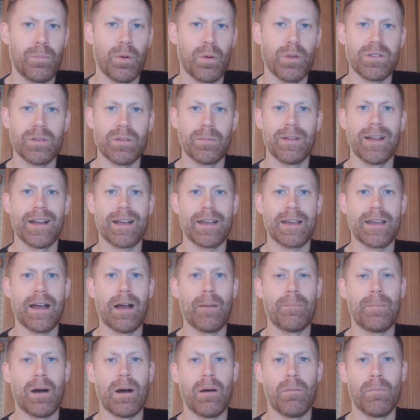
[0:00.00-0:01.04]
put some of that
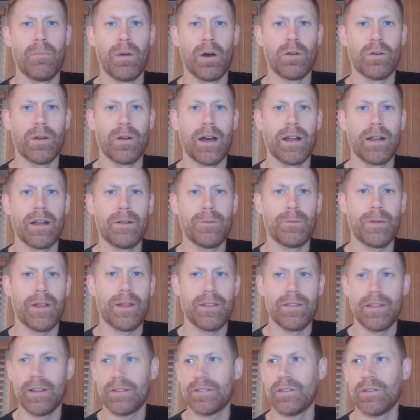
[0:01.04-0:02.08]
compound butter on it
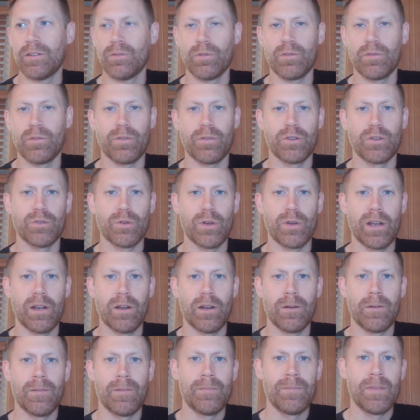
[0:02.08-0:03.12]
that's in the
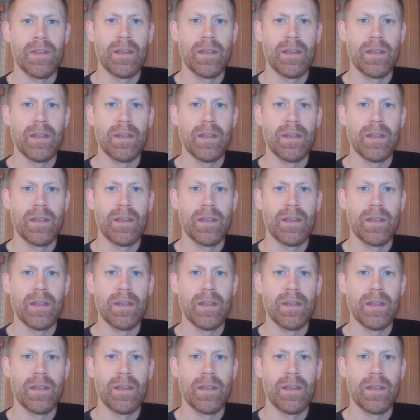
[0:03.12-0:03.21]
refrigerator,